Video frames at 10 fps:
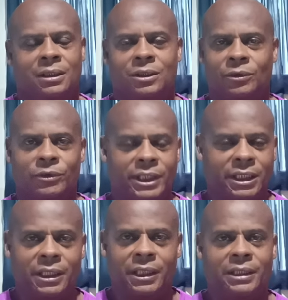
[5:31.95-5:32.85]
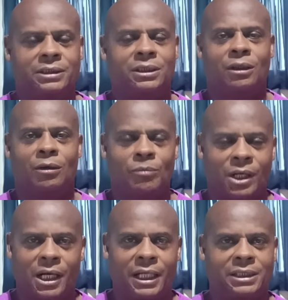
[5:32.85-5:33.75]
Koreans, you know,
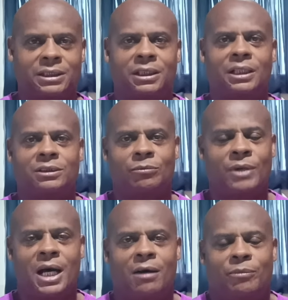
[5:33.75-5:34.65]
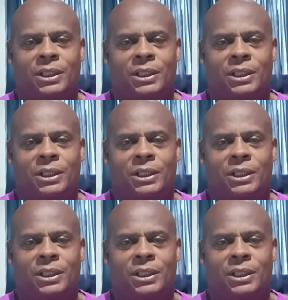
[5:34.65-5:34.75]
Americans, it doesn't matter.